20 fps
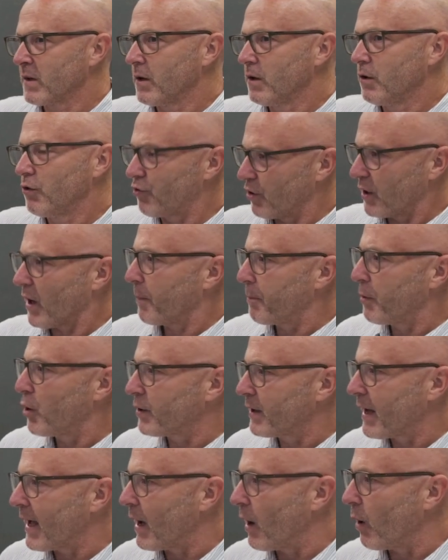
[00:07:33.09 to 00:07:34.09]
should I
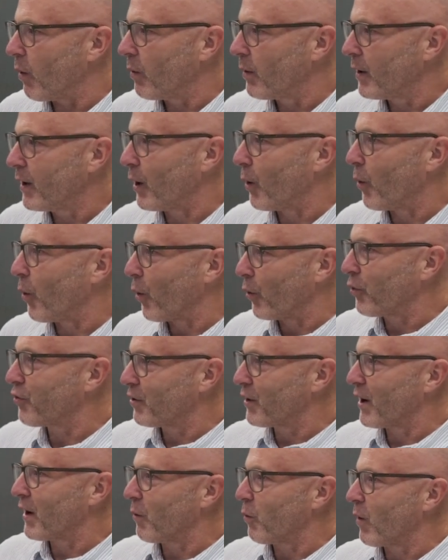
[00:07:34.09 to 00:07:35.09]
book now, or
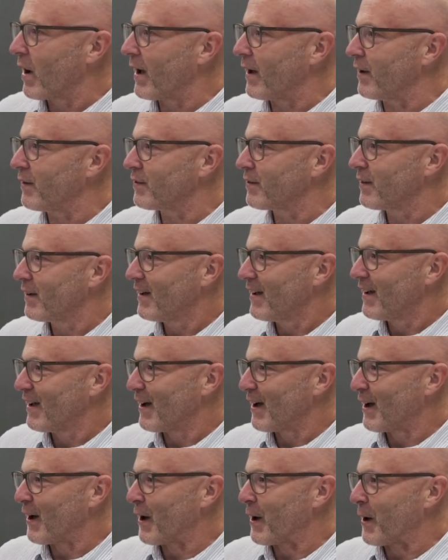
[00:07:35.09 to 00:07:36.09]
should I wait?
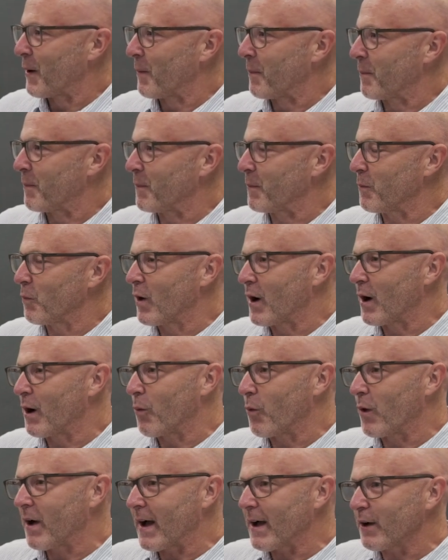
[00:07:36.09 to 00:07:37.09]

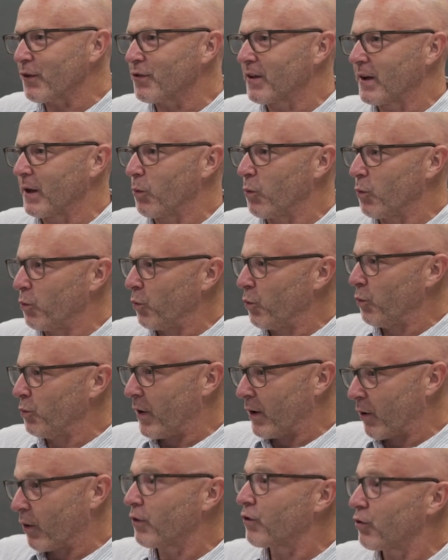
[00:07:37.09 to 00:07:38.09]
Well, actually,
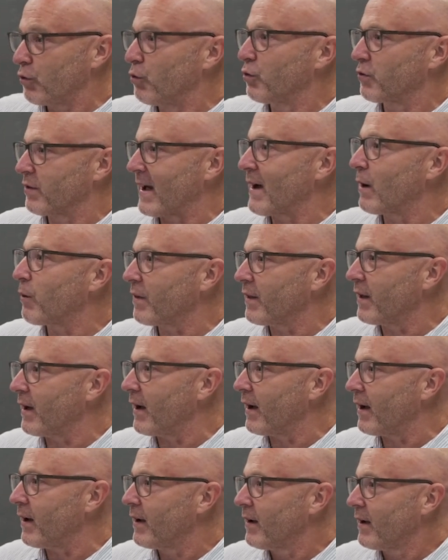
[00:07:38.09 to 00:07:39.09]
there are tools out
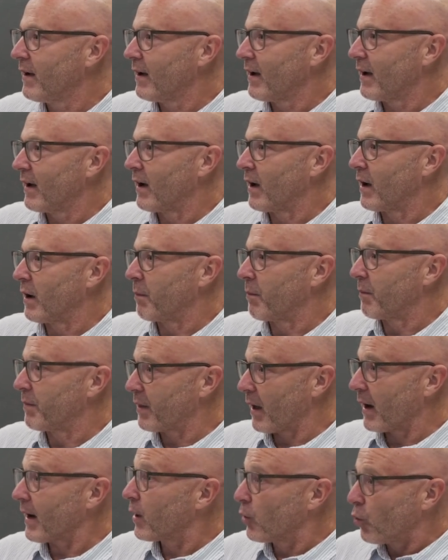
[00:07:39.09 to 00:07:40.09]
there
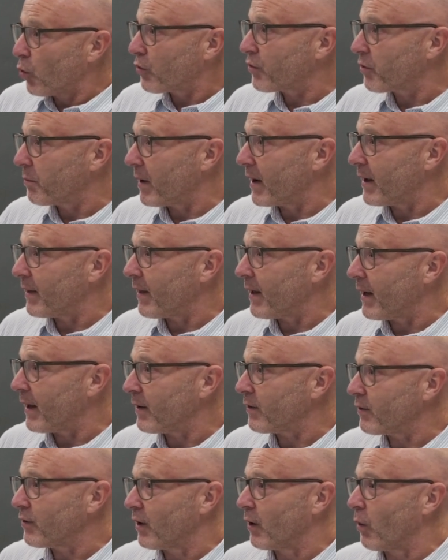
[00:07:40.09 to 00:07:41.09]
that can automate
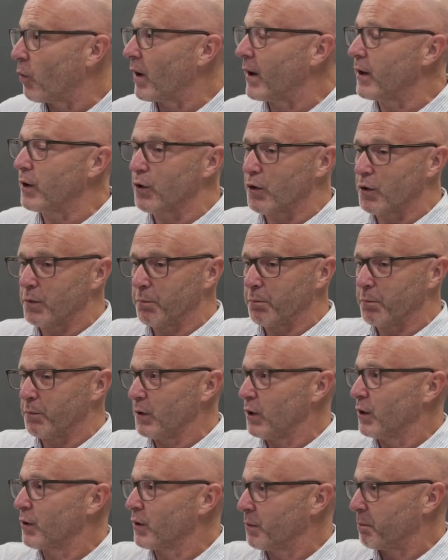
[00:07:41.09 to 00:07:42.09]
that. Where you
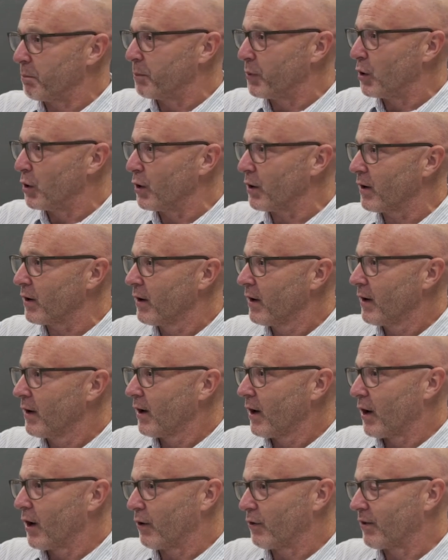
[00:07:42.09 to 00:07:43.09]
can book
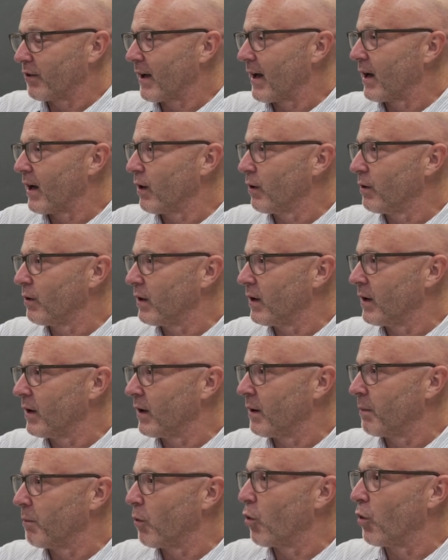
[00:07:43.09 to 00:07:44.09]
a
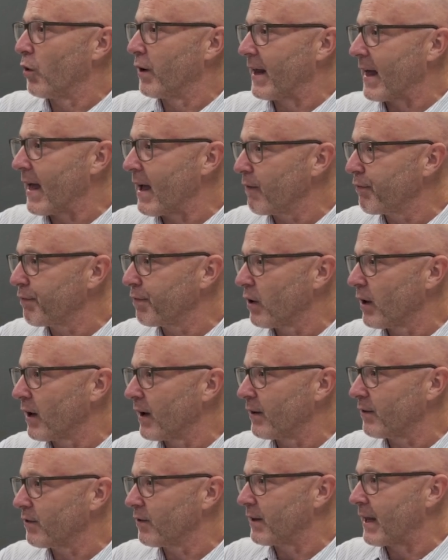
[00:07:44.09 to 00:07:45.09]
hotel or an air
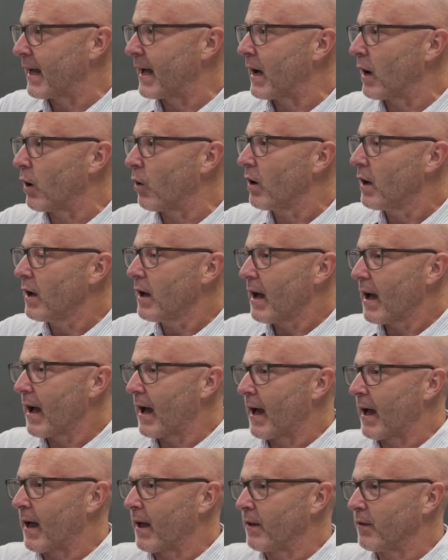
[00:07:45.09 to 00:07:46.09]
flight now,
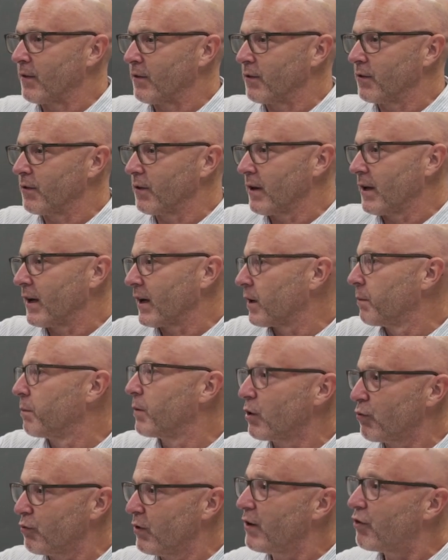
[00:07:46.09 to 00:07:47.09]
and it can
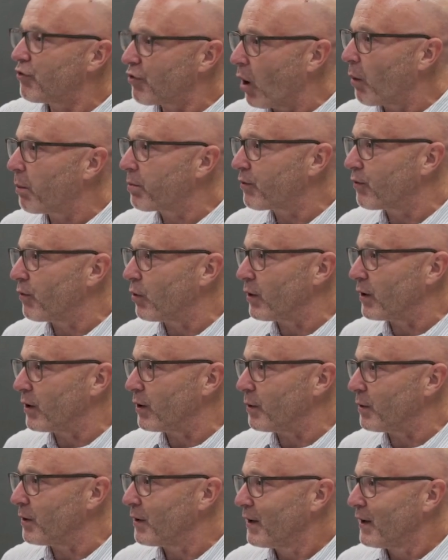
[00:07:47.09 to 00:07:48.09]
be reshopped for you,